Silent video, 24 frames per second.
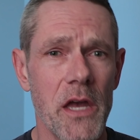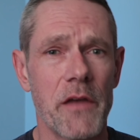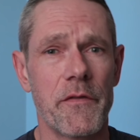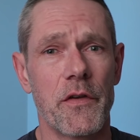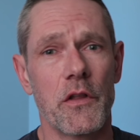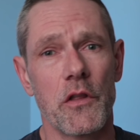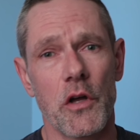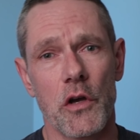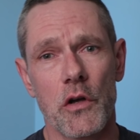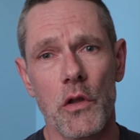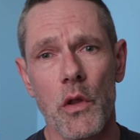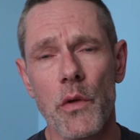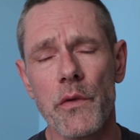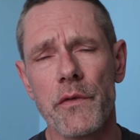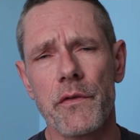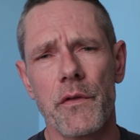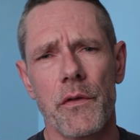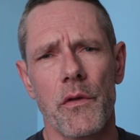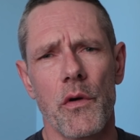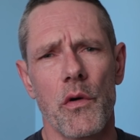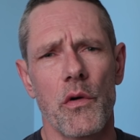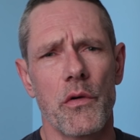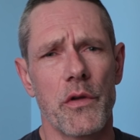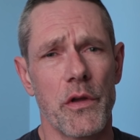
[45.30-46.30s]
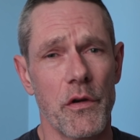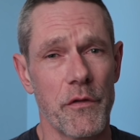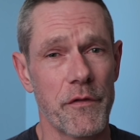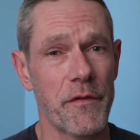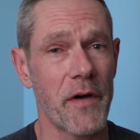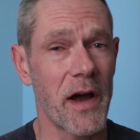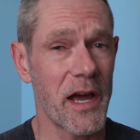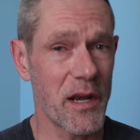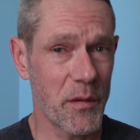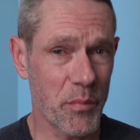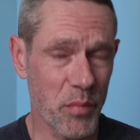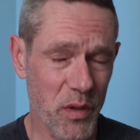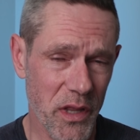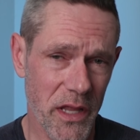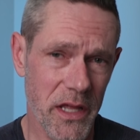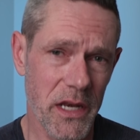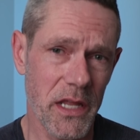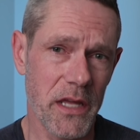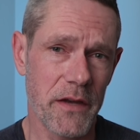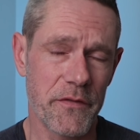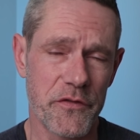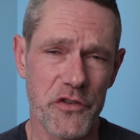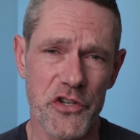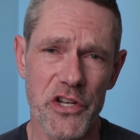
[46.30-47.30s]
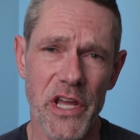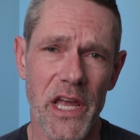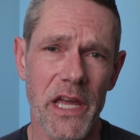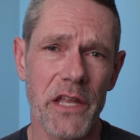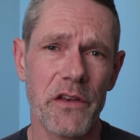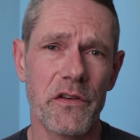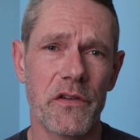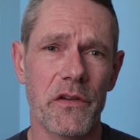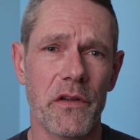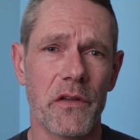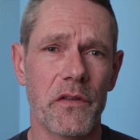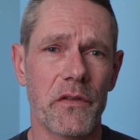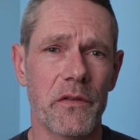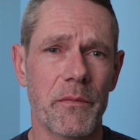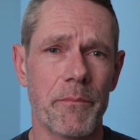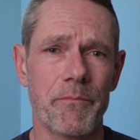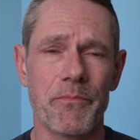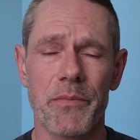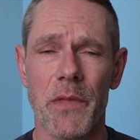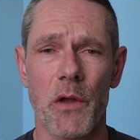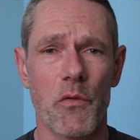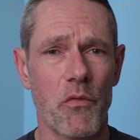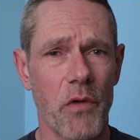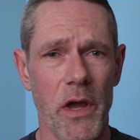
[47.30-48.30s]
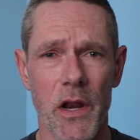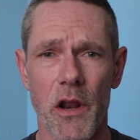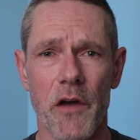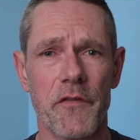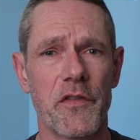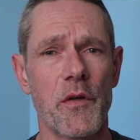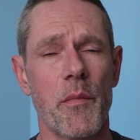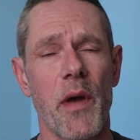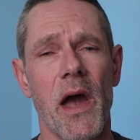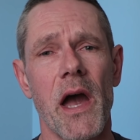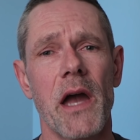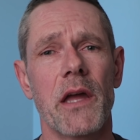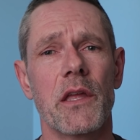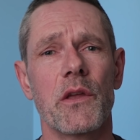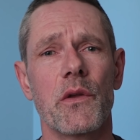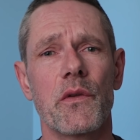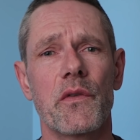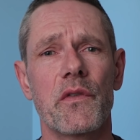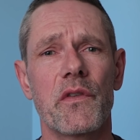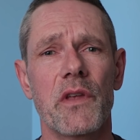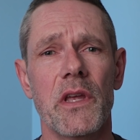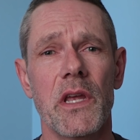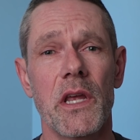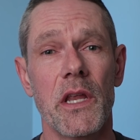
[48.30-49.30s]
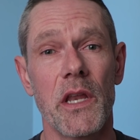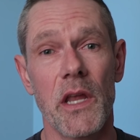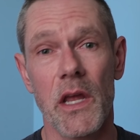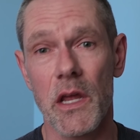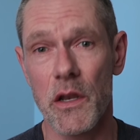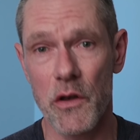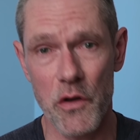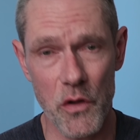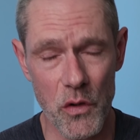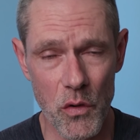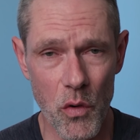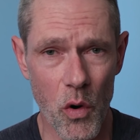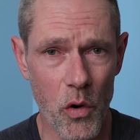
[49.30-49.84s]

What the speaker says: If you look closer though, you'll find plenty of changes. Right off the bat, you see new